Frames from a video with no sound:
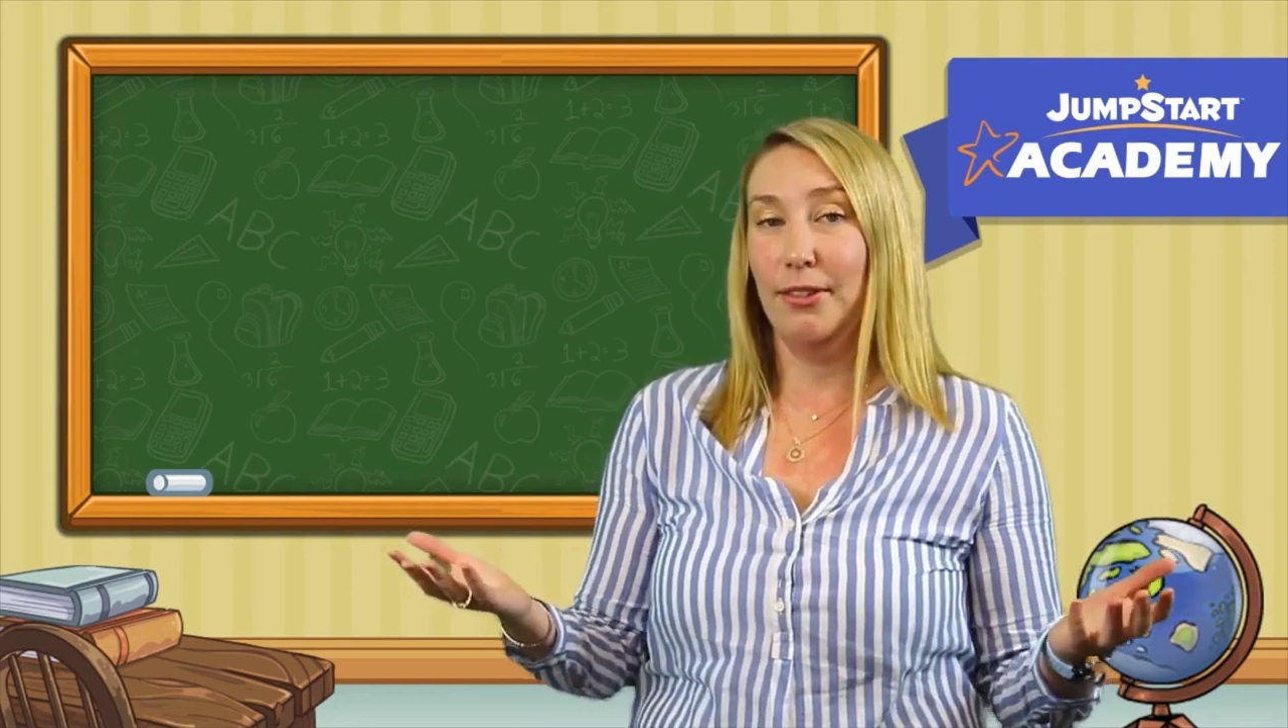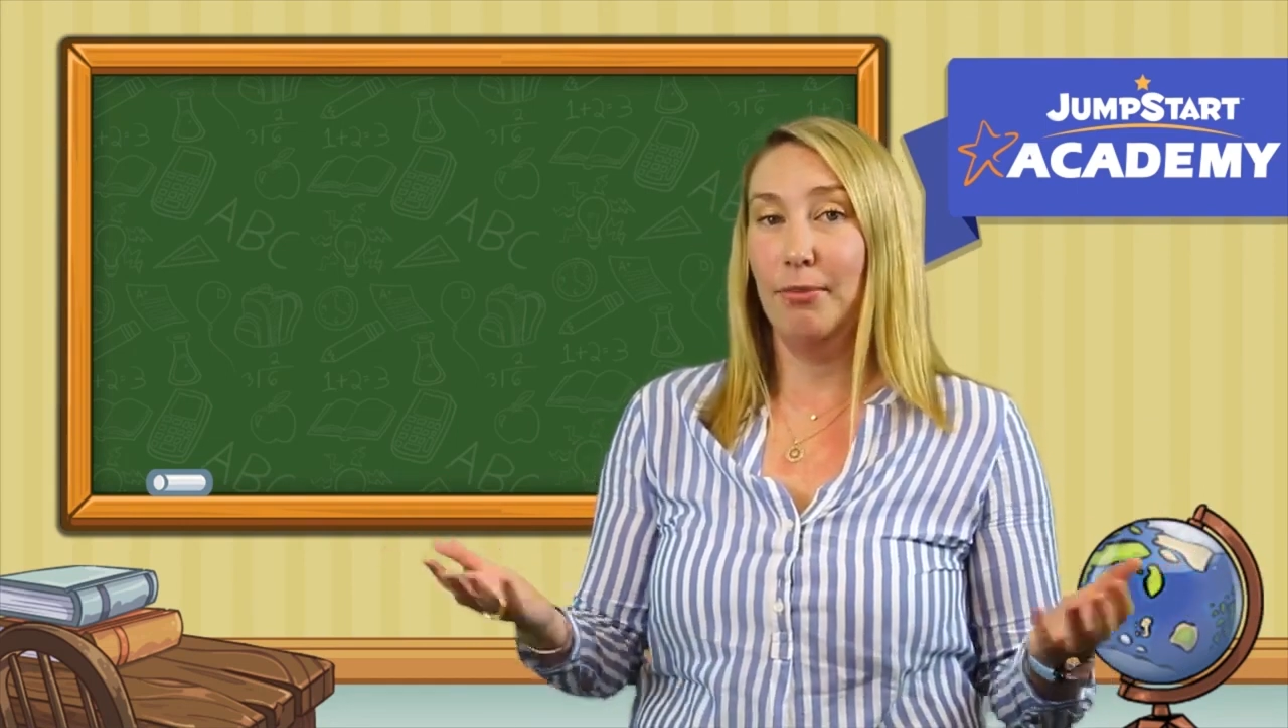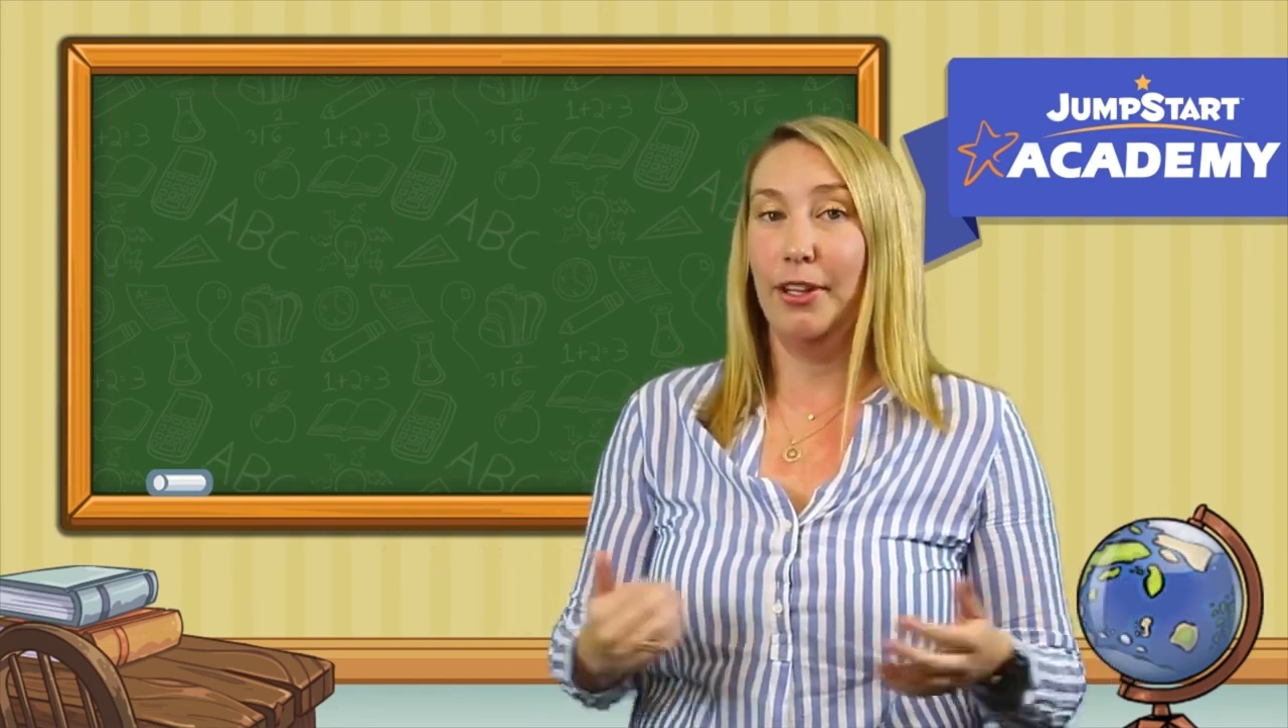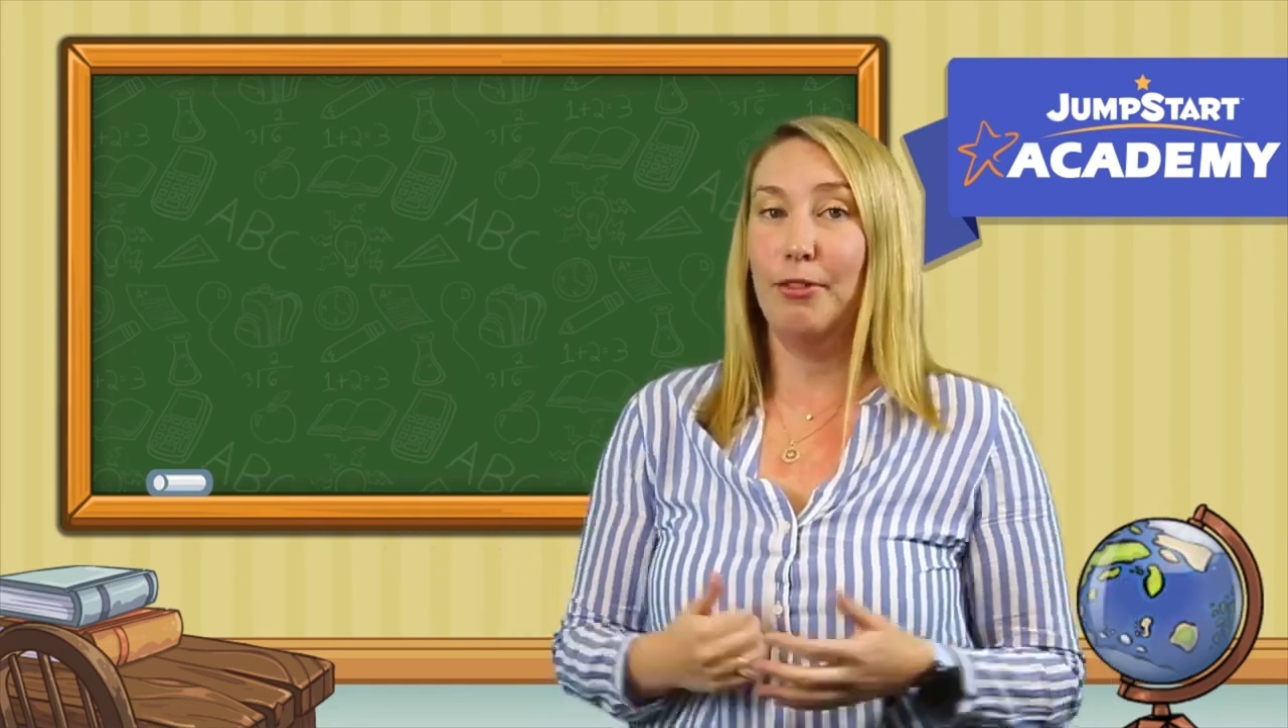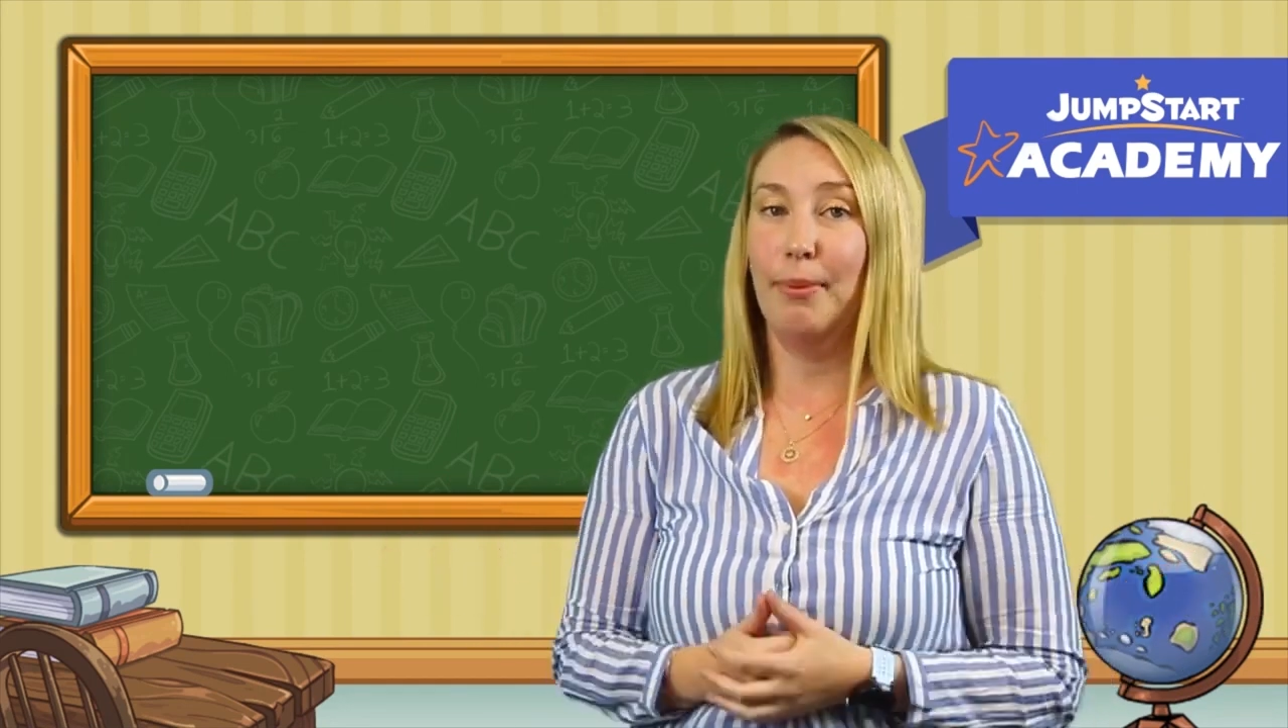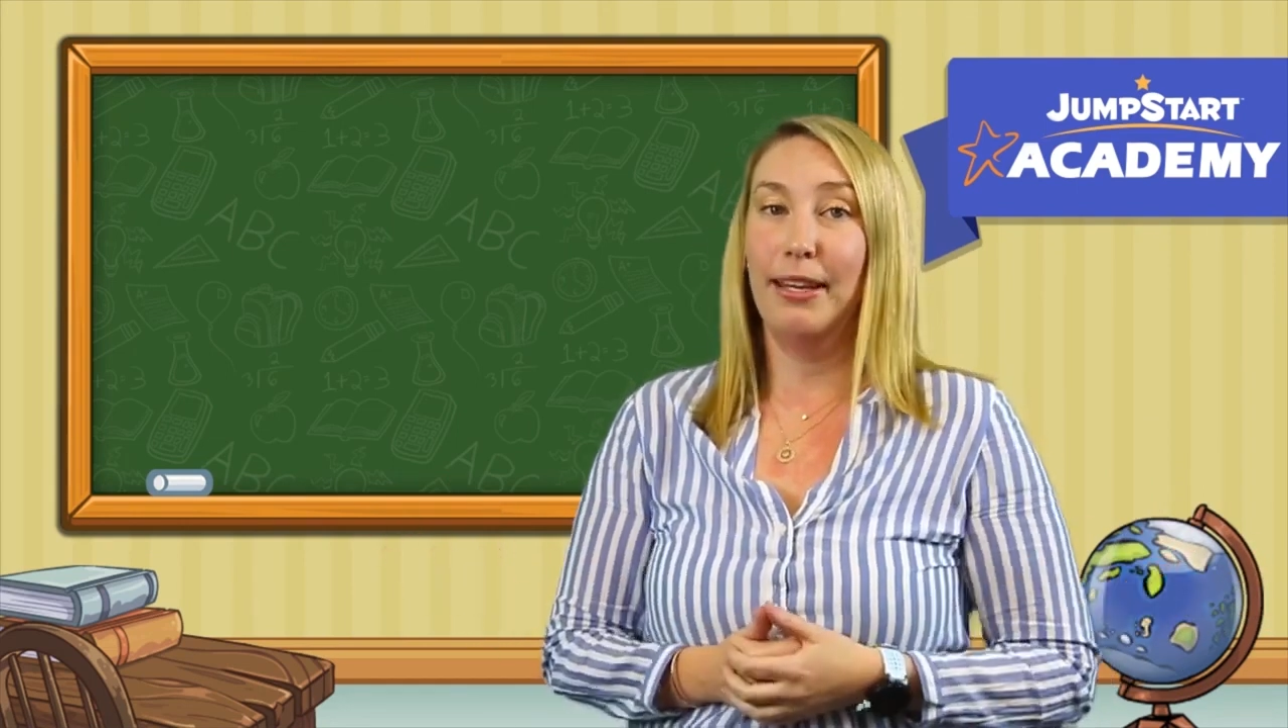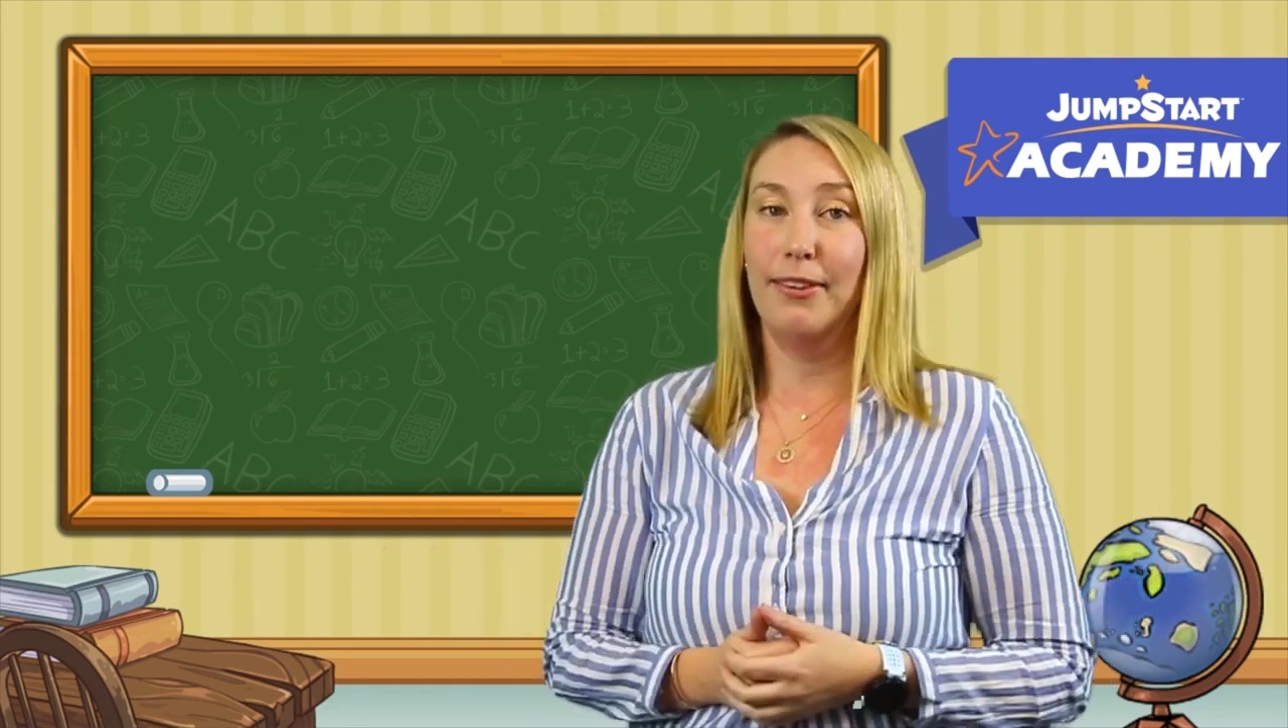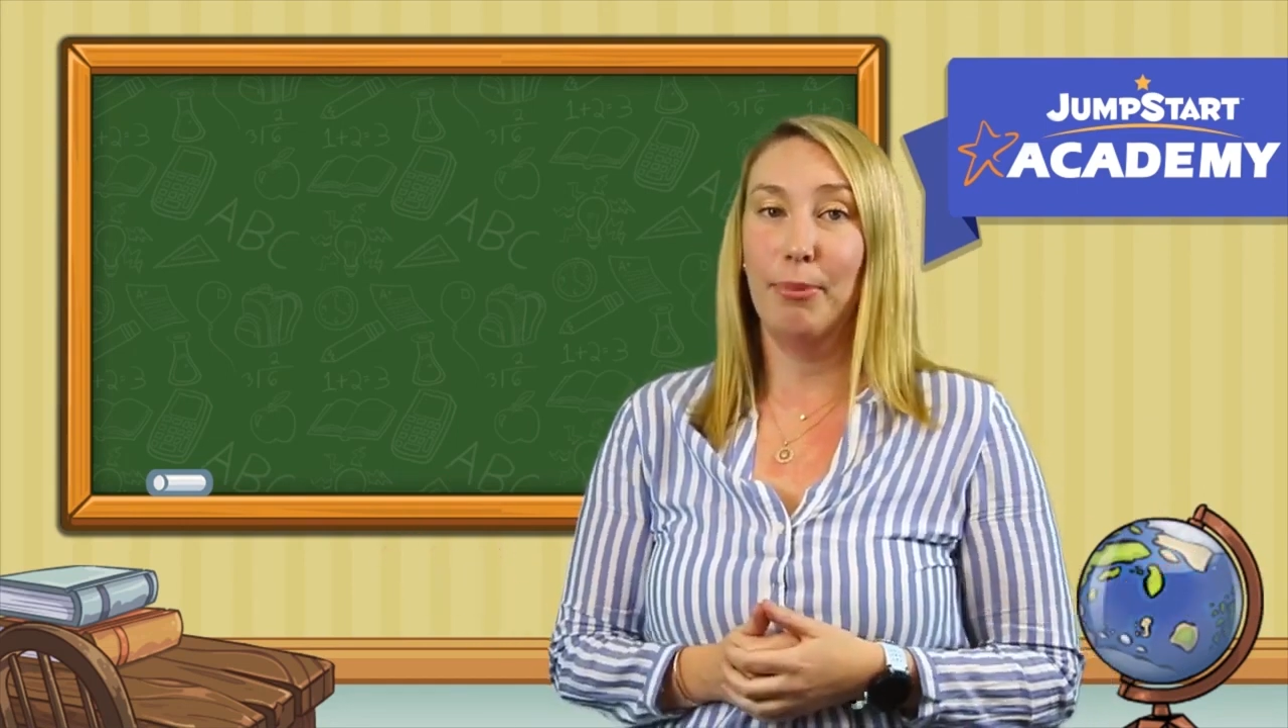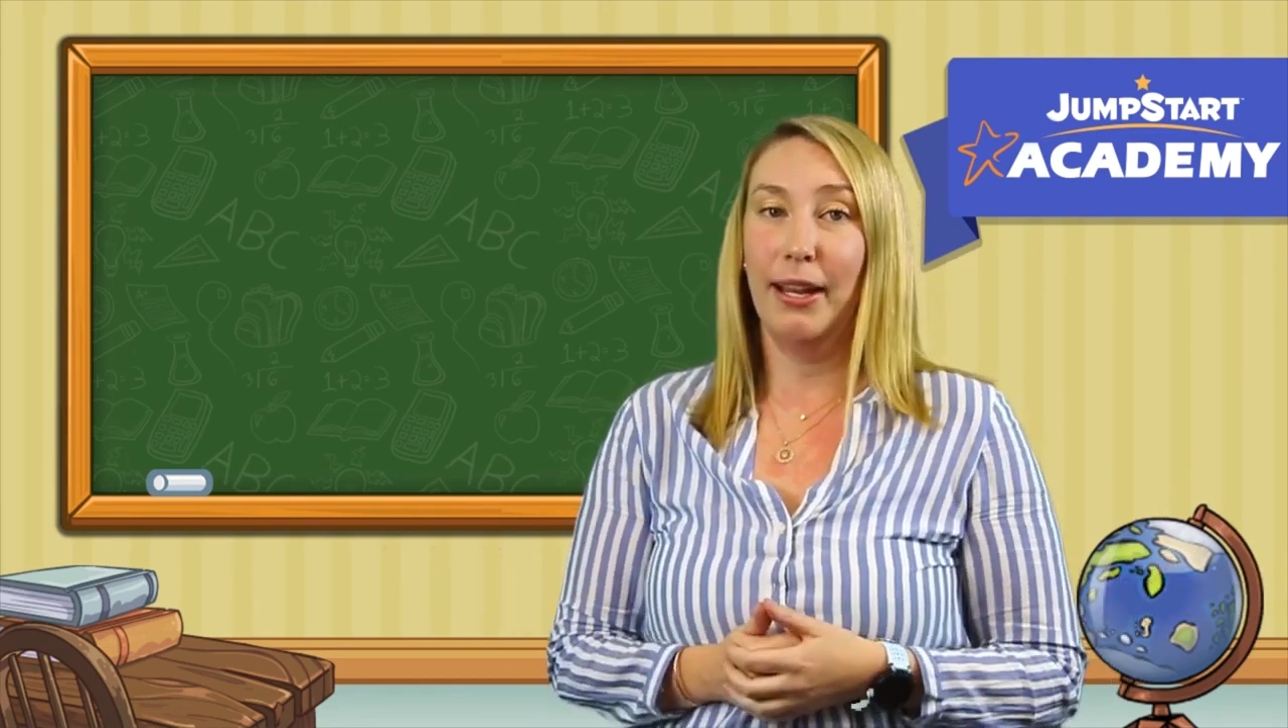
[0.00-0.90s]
do March Madness